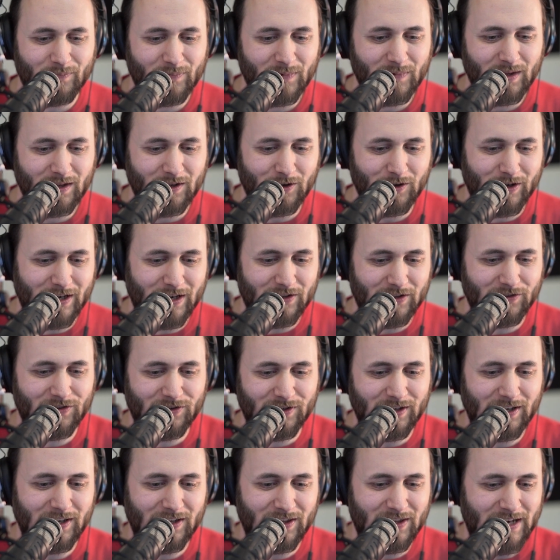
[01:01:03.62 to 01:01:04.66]
You can
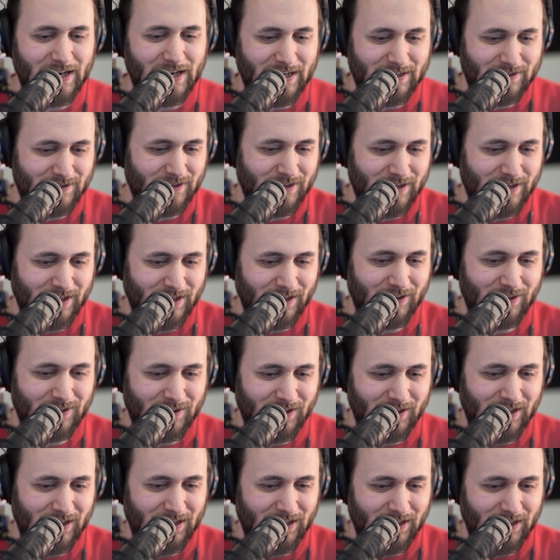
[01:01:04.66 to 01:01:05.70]
see that like
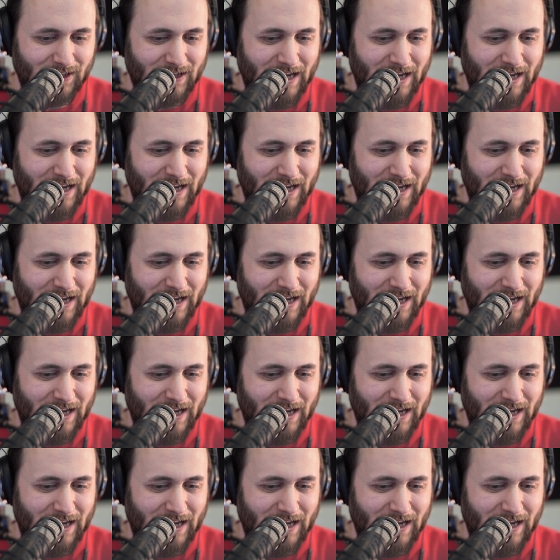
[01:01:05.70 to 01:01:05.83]
the